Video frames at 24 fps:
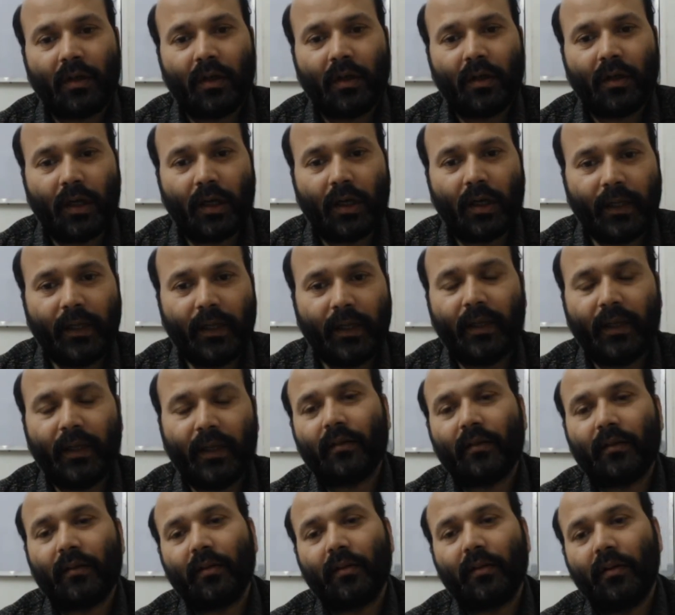Again,
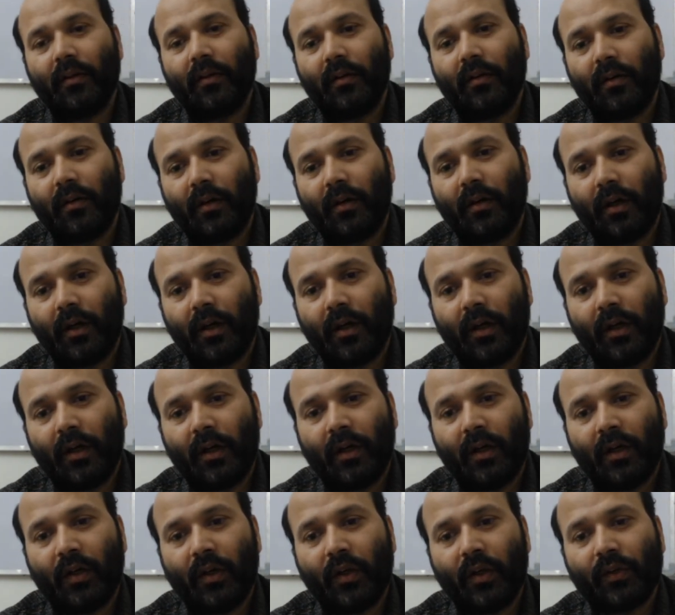
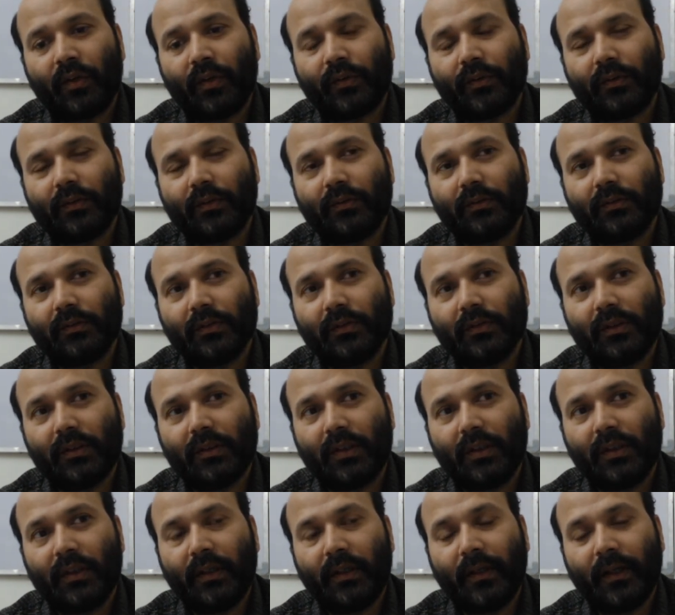uh,
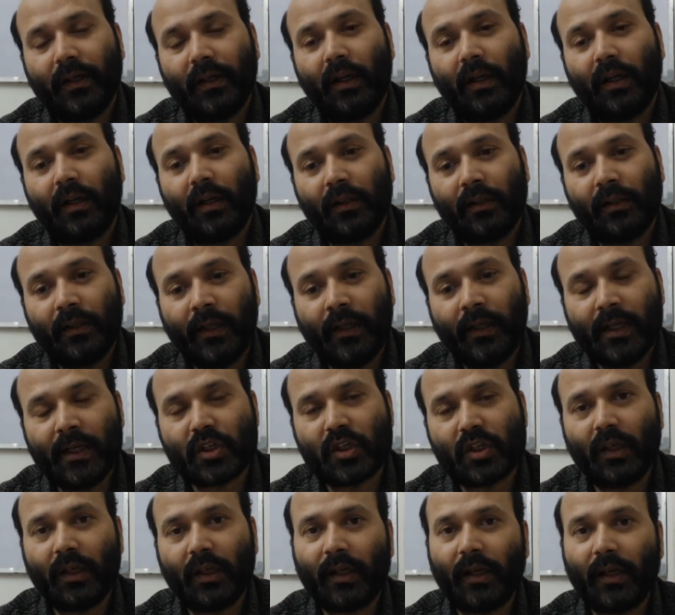
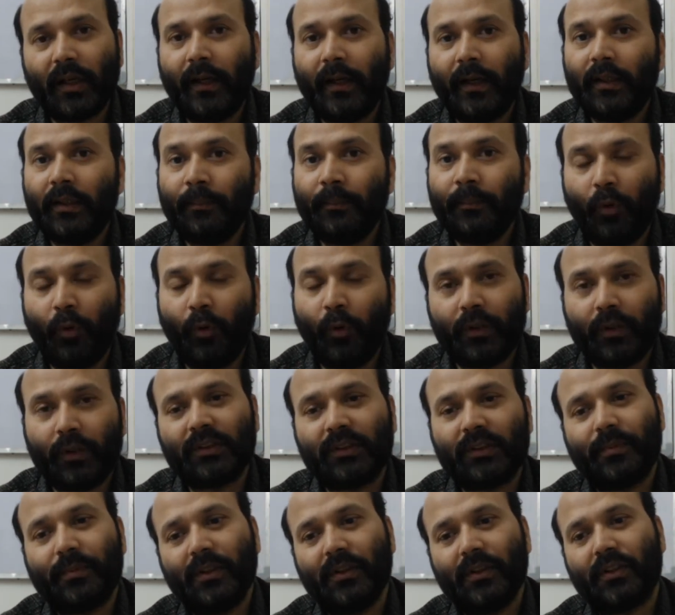nature and importance
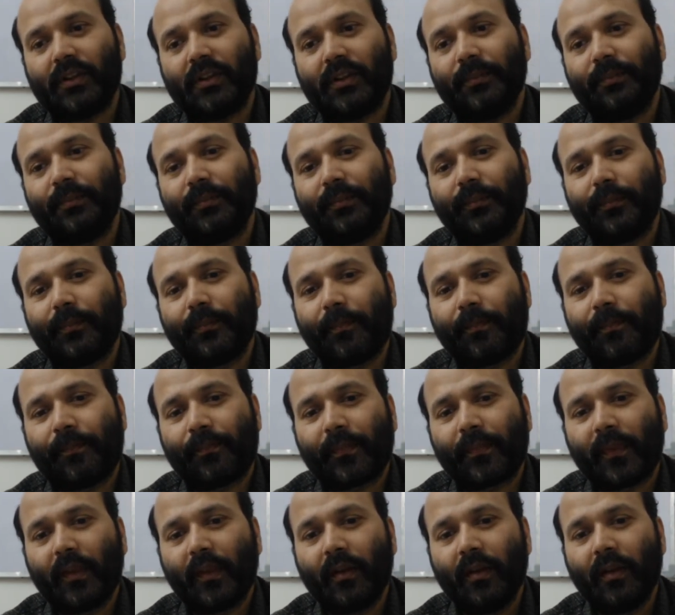of kinship
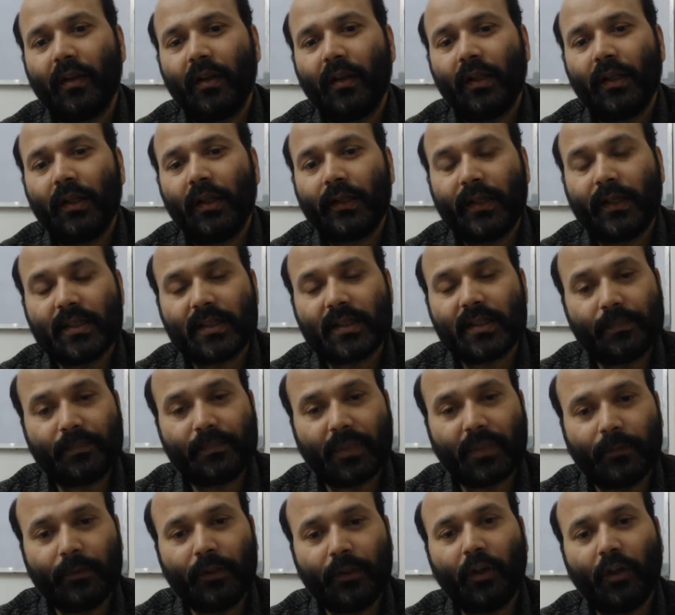
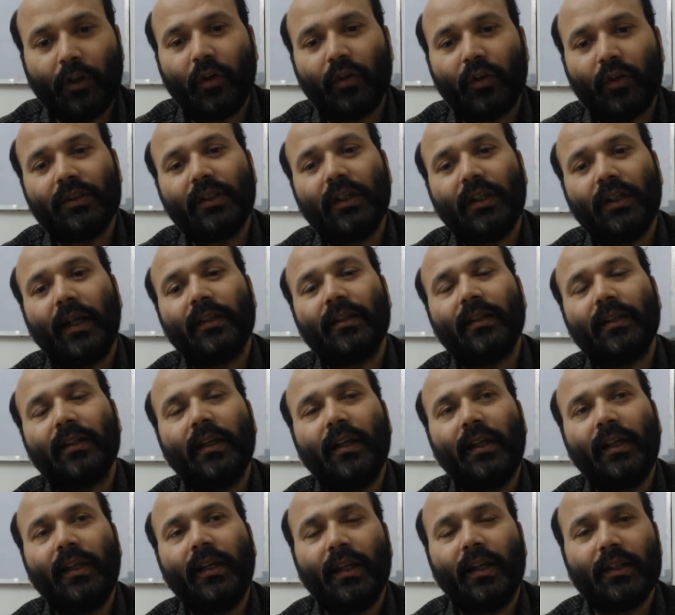terminology like the
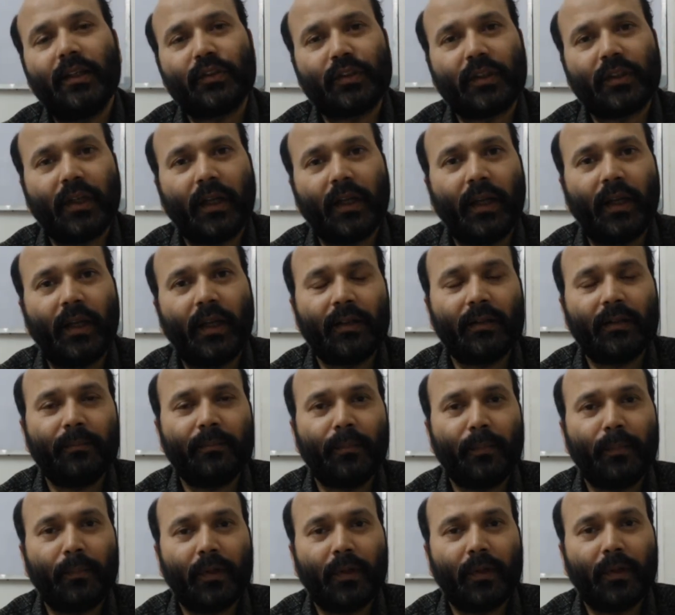lineage,
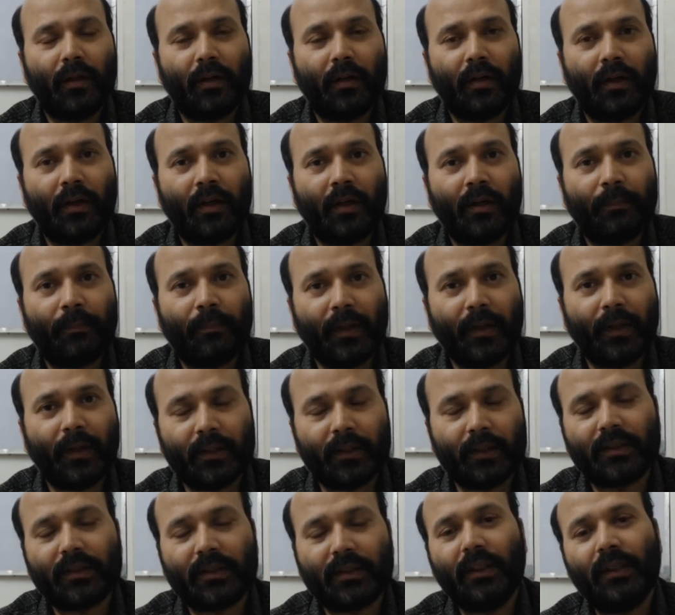clan,
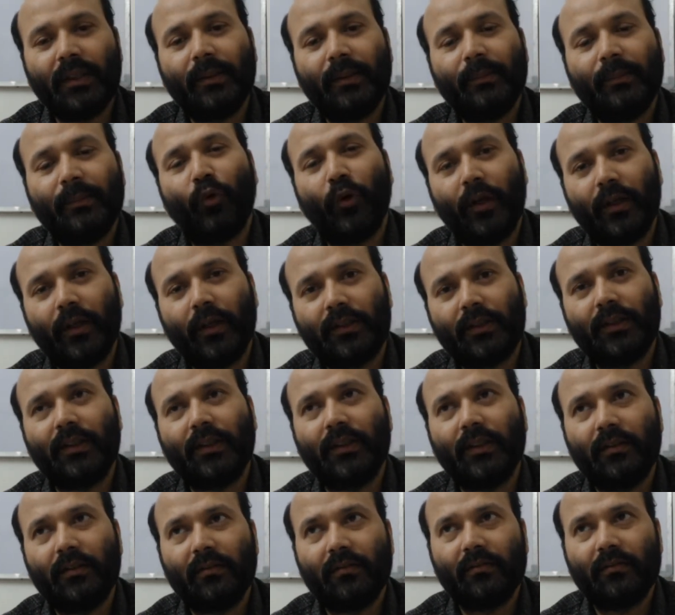phratry, moiety.